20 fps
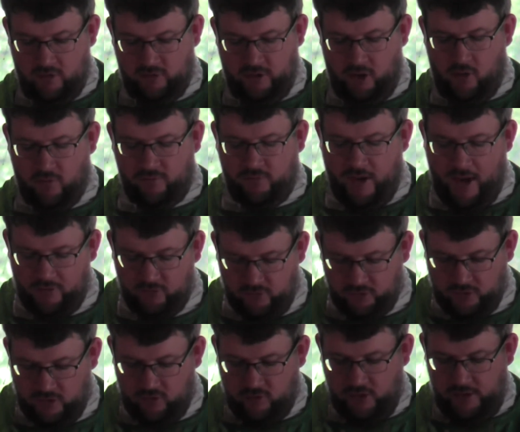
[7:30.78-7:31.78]
St.
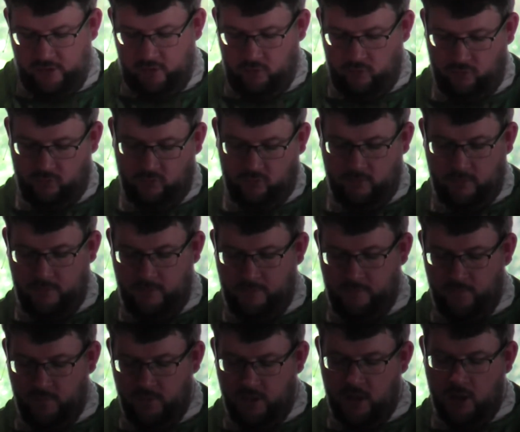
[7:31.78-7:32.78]
Alphonsus continues,
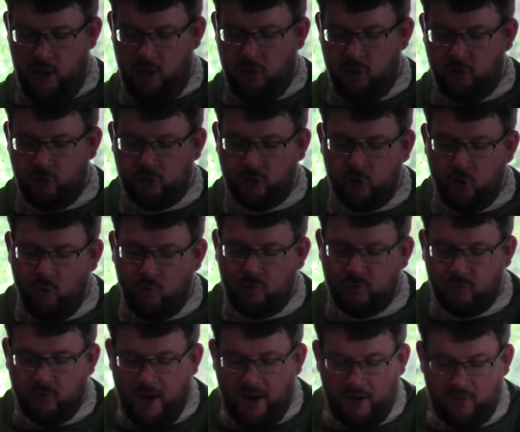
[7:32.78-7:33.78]
"True
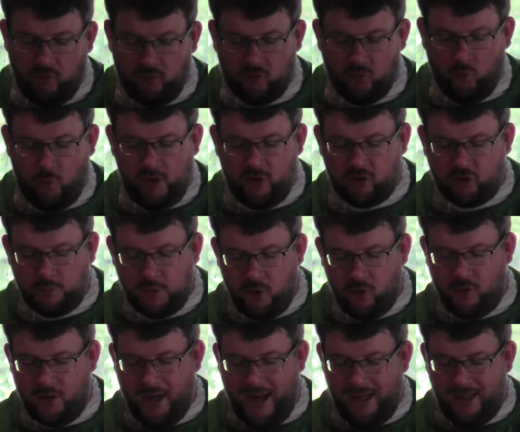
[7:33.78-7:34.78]
friends wish to be
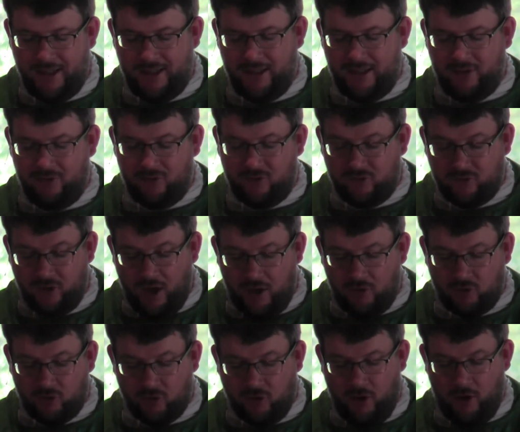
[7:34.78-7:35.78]
united in
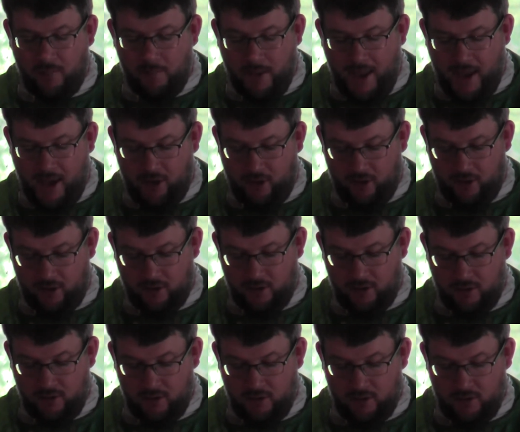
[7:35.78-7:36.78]
such a manner
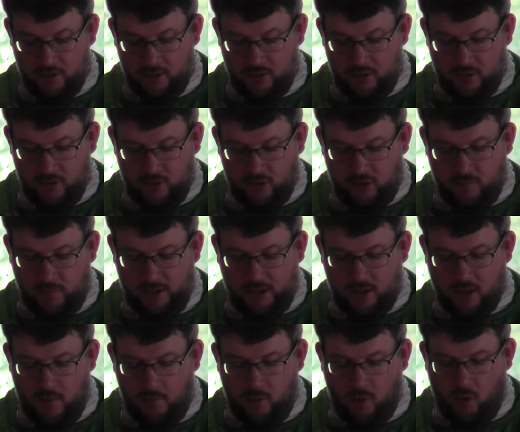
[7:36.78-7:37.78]
to
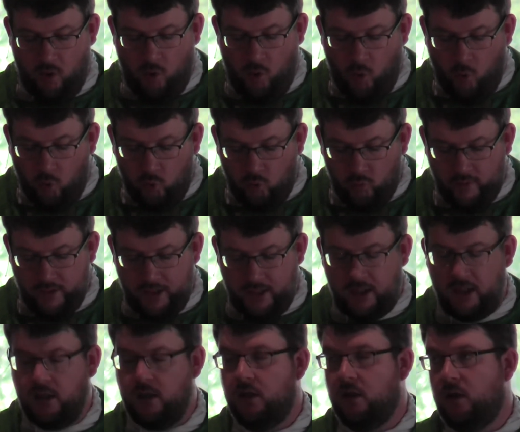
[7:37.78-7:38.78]
become
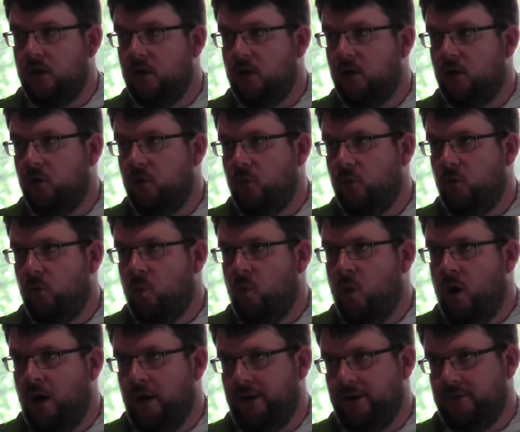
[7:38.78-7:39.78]
only
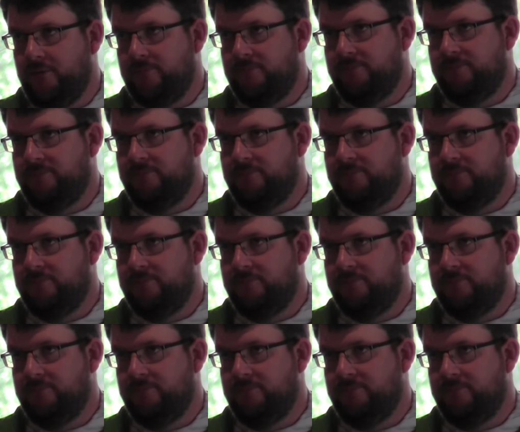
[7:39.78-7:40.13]
one."